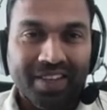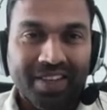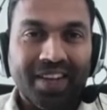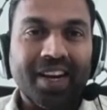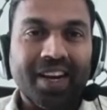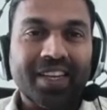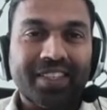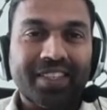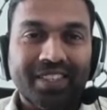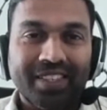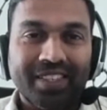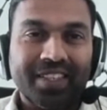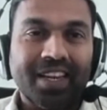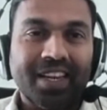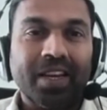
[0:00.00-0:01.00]
collect
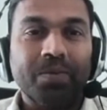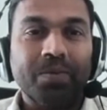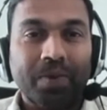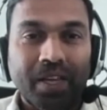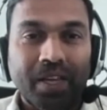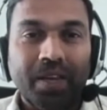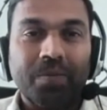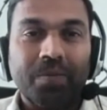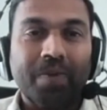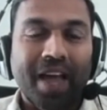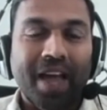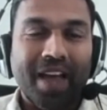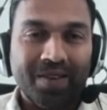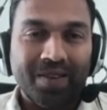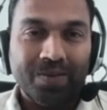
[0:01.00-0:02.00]
it and bring it
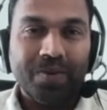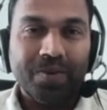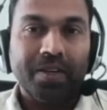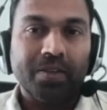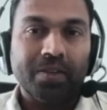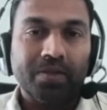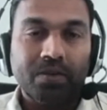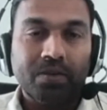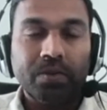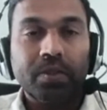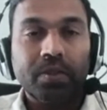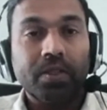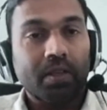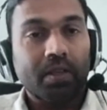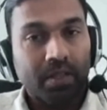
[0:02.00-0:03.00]
back to Earth? So
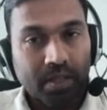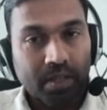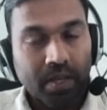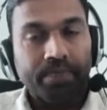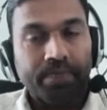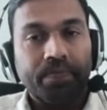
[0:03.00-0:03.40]
it's a